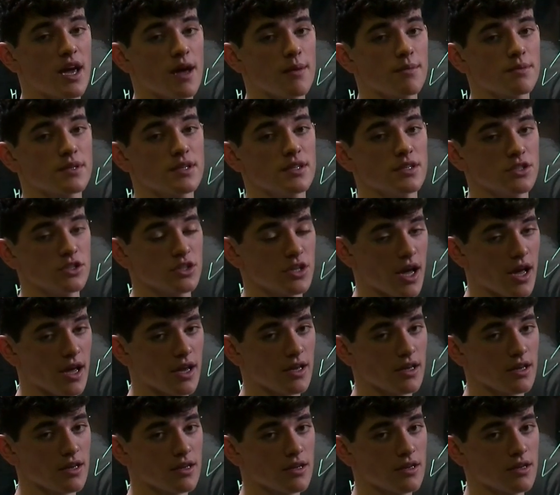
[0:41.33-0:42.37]
kept in
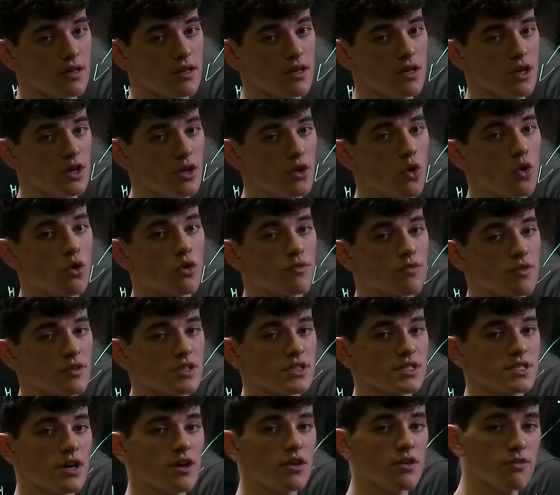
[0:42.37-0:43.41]
check in order for
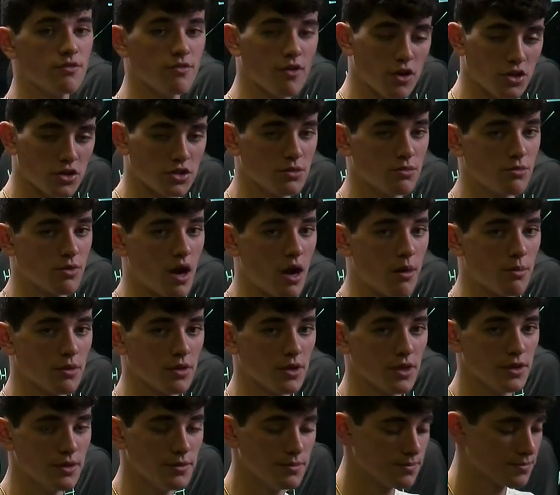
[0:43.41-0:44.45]
the cell to function
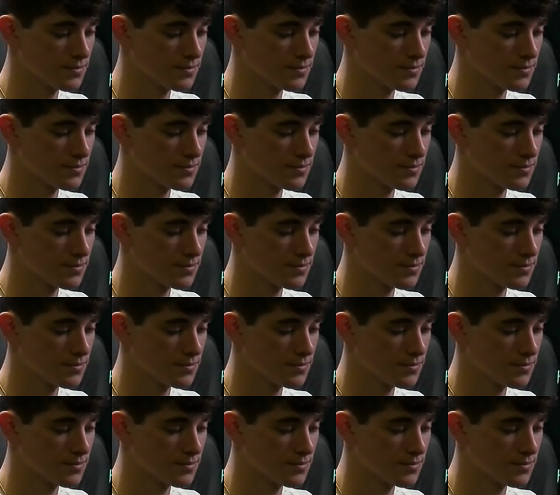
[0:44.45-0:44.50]
properly.